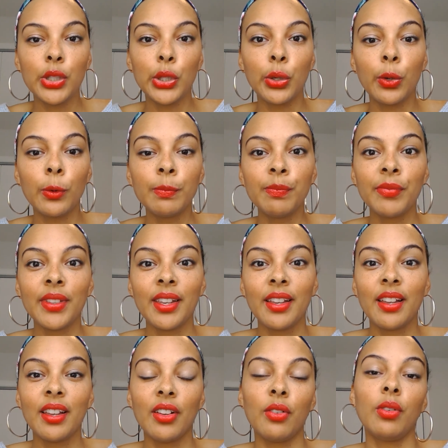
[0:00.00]
So
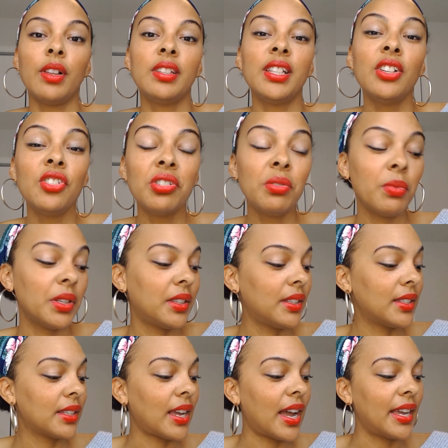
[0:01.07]
essentially, what
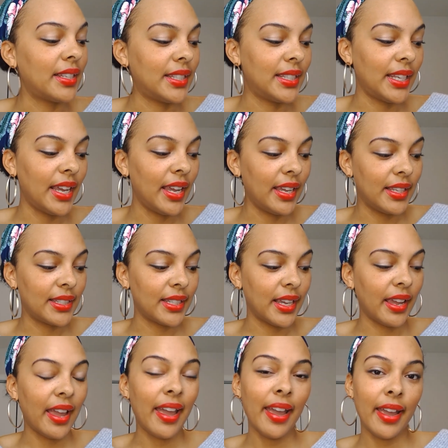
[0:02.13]
this guy is saying is
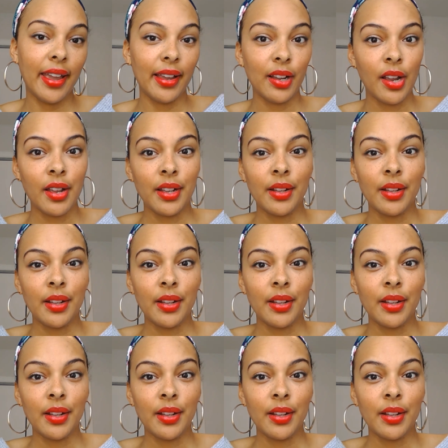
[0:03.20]
like, hey,